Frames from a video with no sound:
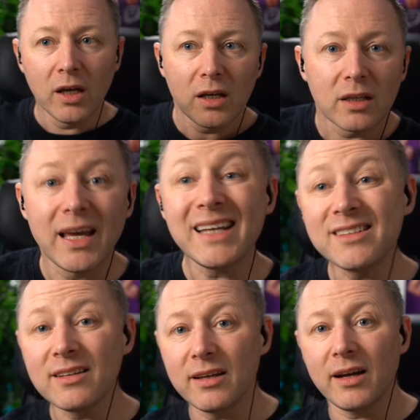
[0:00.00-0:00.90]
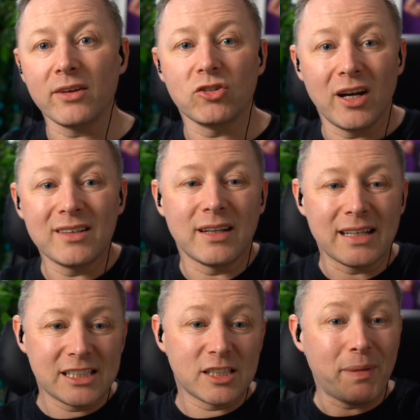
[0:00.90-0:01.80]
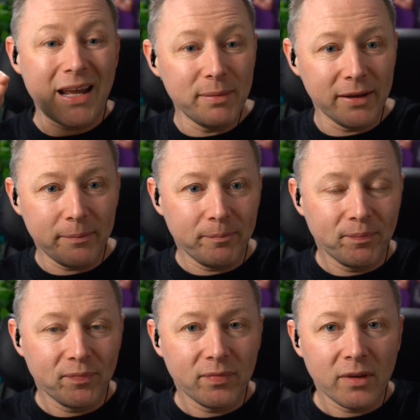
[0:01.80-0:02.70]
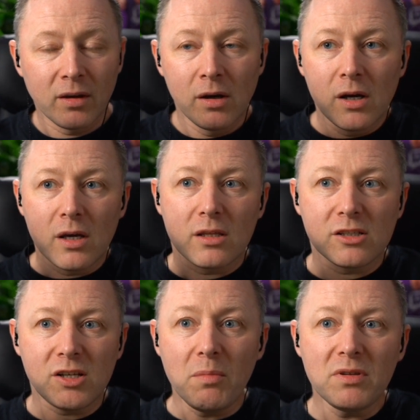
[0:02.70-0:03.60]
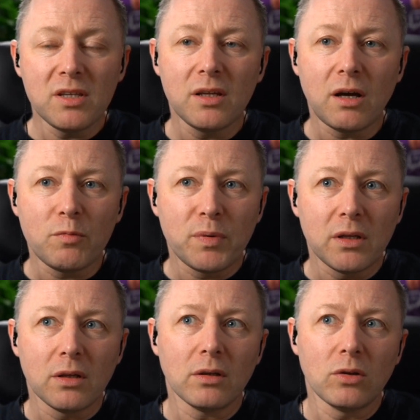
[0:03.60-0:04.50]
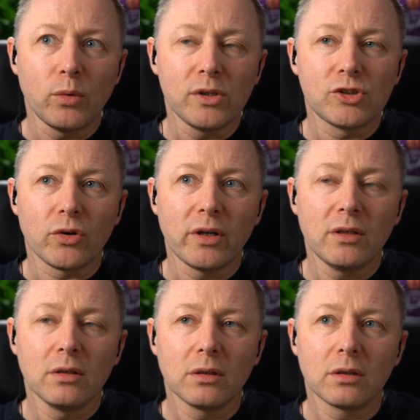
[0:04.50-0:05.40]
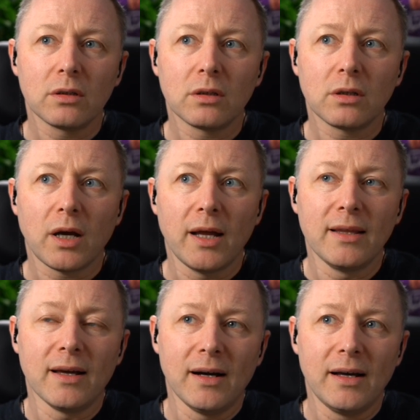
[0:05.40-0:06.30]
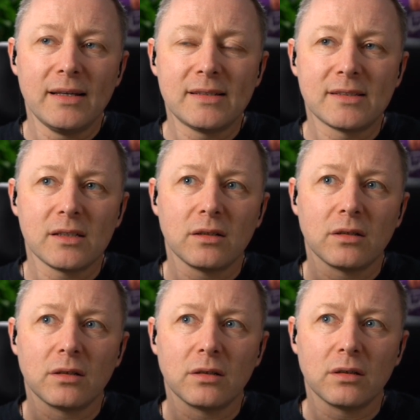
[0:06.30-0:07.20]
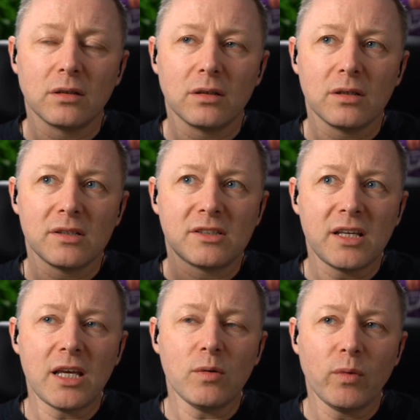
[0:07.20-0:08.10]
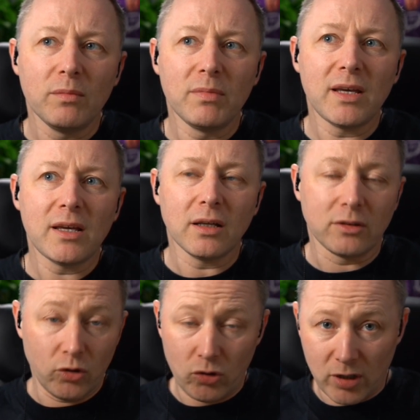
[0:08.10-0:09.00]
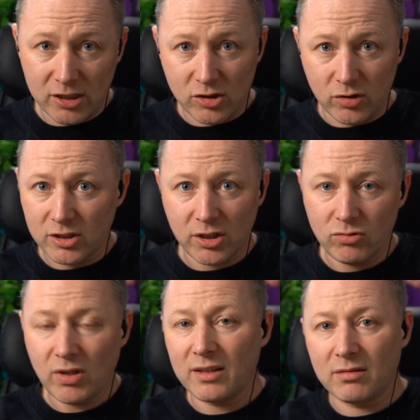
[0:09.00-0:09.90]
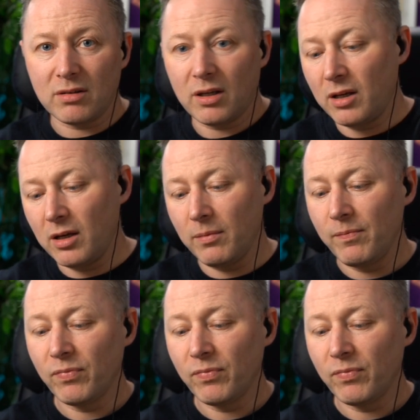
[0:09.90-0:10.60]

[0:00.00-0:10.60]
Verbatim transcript: Yesterday, I tried an experiment. There's something that I've been no enjoying, and that is see when me. Now, this is going to sound dead uh,